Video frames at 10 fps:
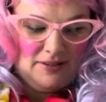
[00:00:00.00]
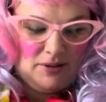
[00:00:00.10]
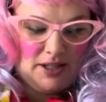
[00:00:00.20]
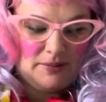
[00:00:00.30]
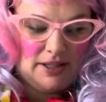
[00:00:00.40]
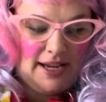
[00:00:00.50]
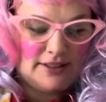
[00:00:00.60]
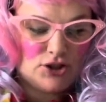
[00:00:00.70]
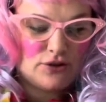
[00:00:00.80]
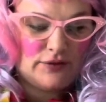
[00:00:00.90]
Well, I'm glad
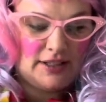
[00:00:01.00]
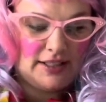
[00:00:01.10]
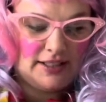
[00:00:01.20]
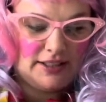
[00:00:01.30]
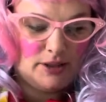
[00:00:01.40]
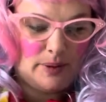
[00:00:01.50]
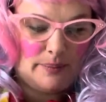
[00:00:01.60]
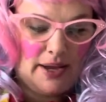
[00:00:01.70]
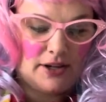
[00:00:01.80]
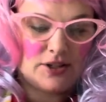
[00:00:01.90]
that you're feeling a little bit
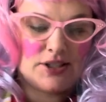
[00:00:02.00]
better.